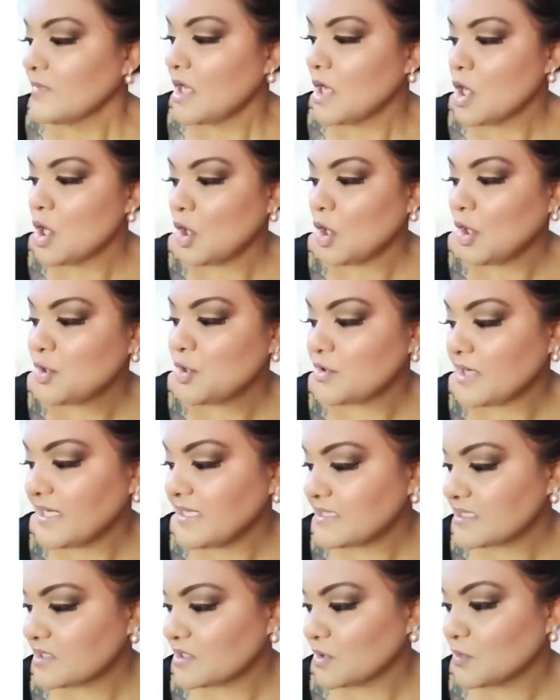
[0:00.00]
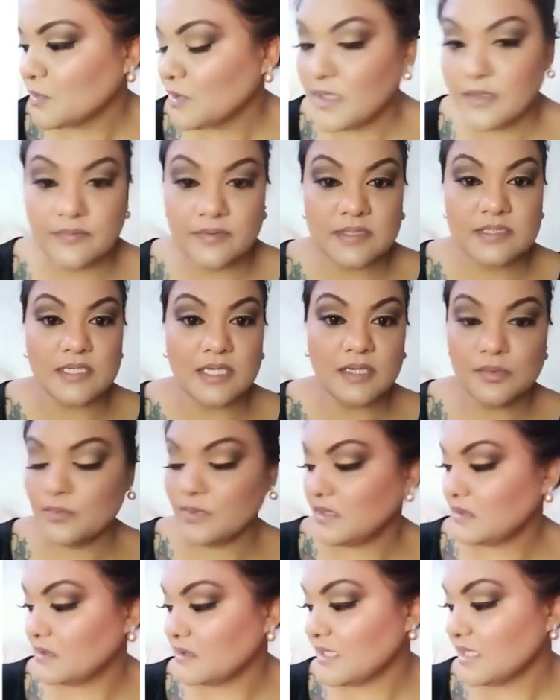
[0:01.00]
Alright, so we're done
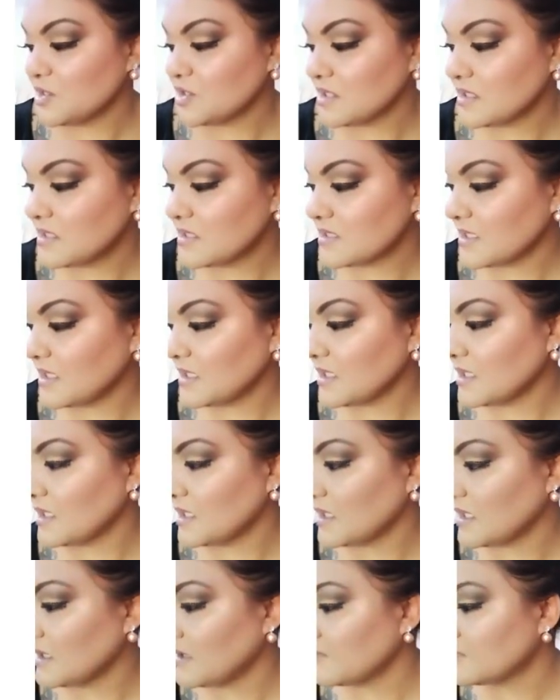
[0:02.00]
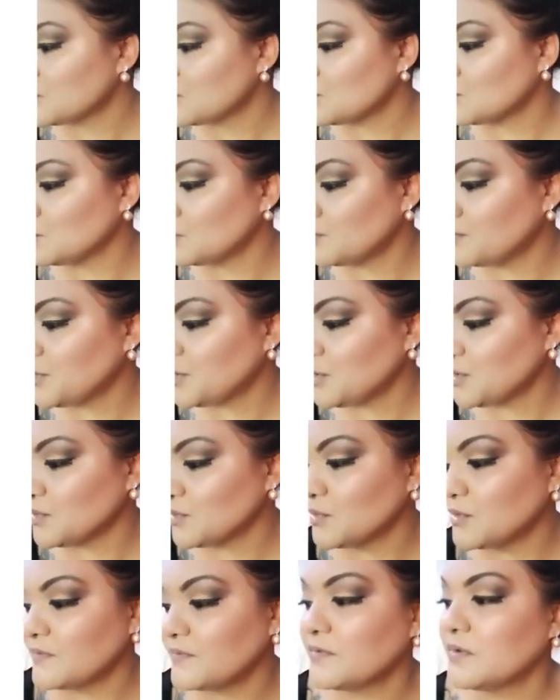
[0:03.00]
with the lashes, and I have two
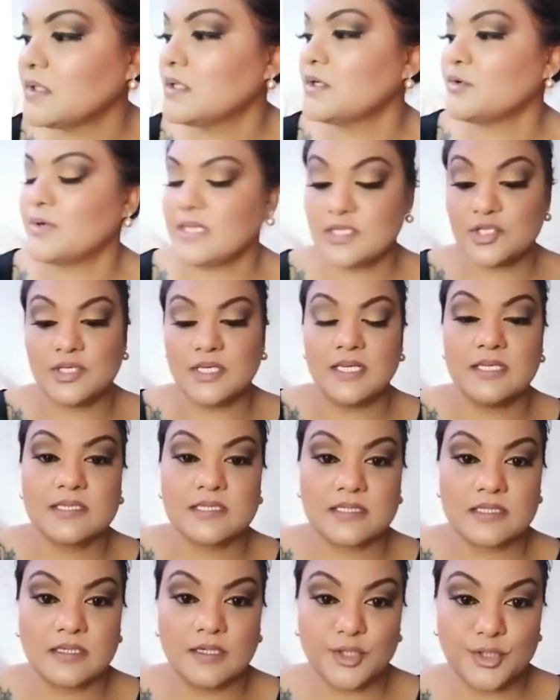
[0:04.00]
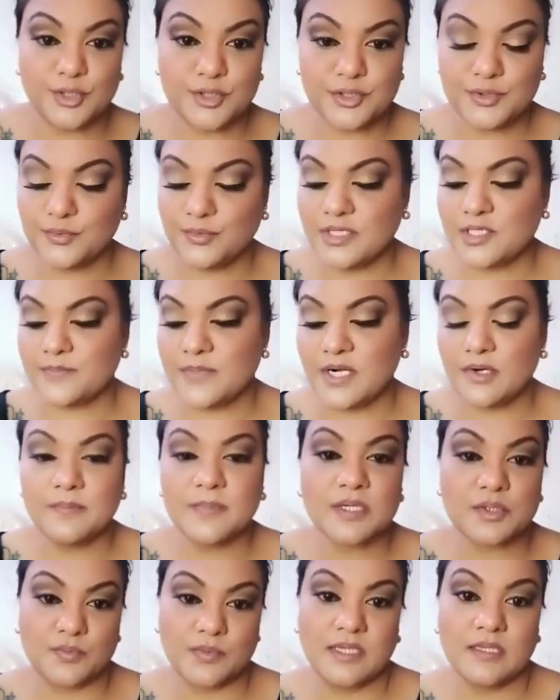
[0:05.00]
beautiful red shades to
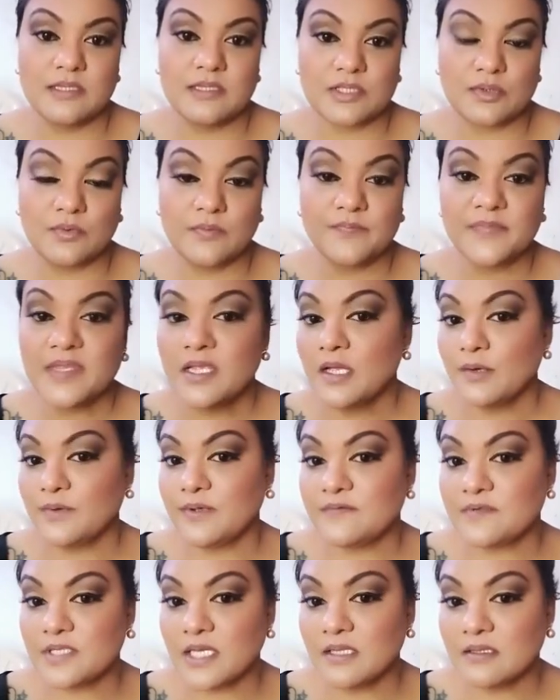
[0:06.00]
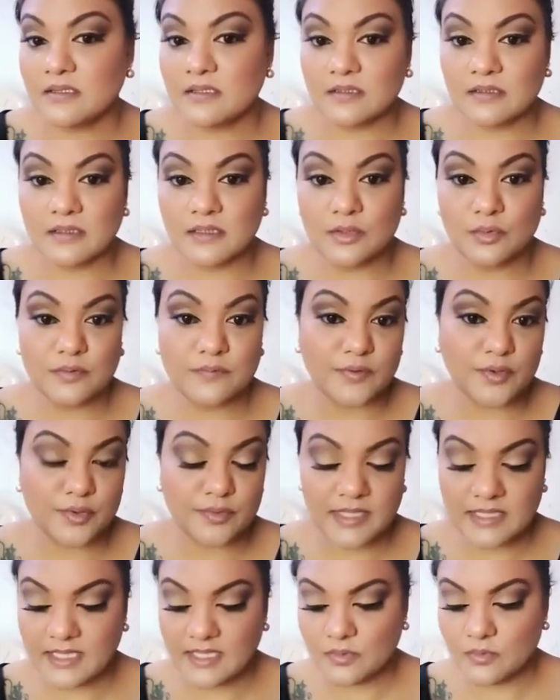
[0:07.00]
experiment with. So we've done the look for
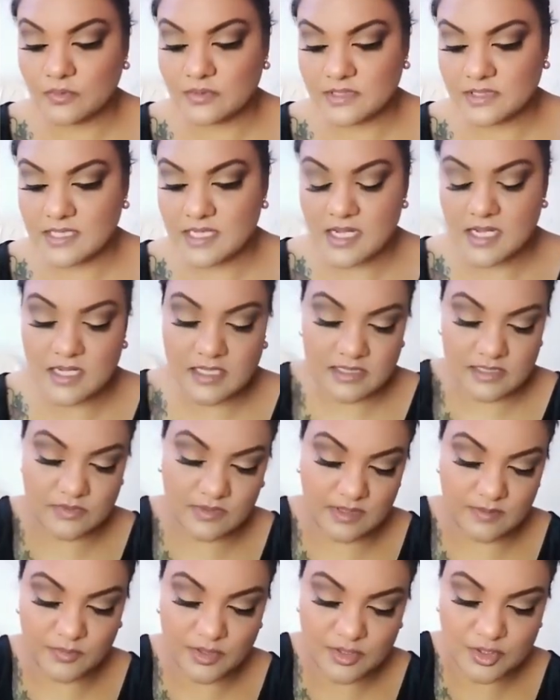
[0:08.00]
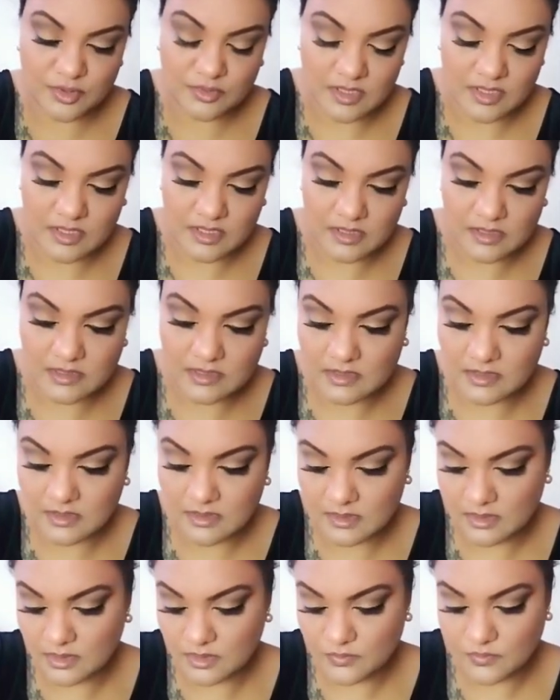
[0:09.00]
red and golden eyes. So I'm going to try this
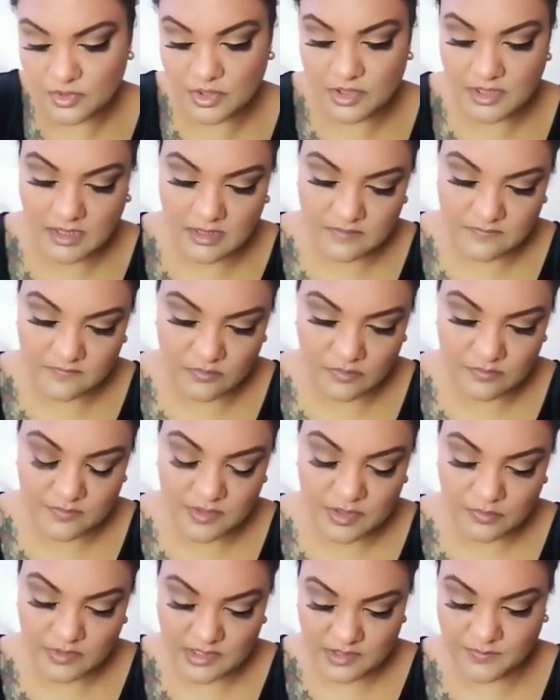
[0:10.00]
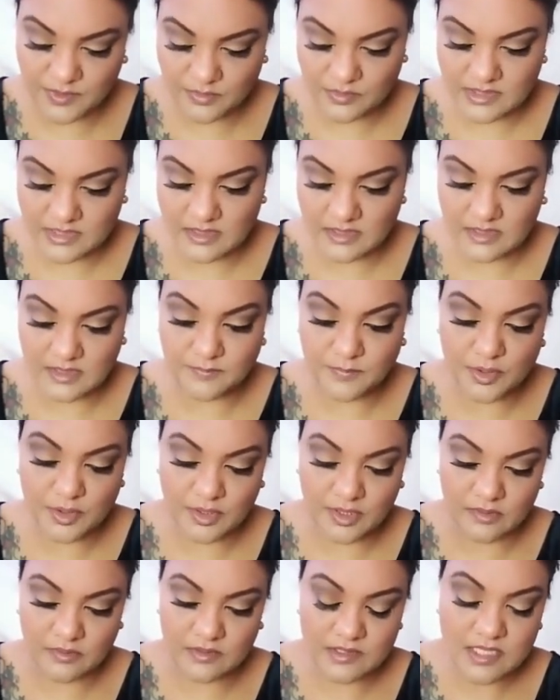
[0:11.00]
new shade from Swiss Beauty lip
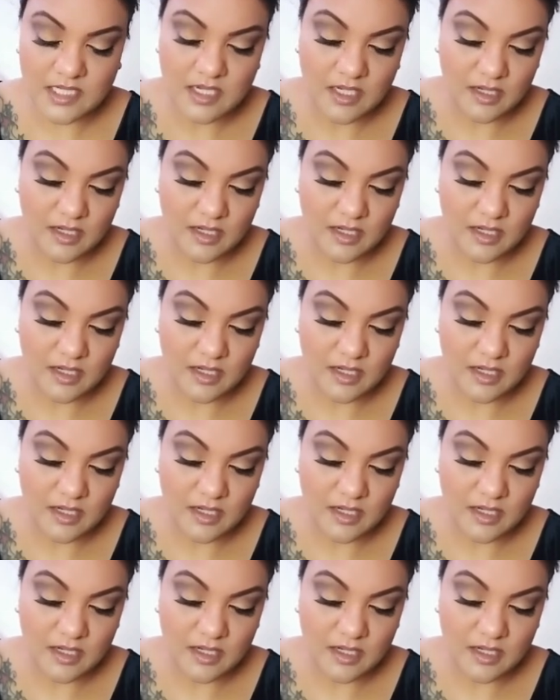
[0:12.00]
crayons.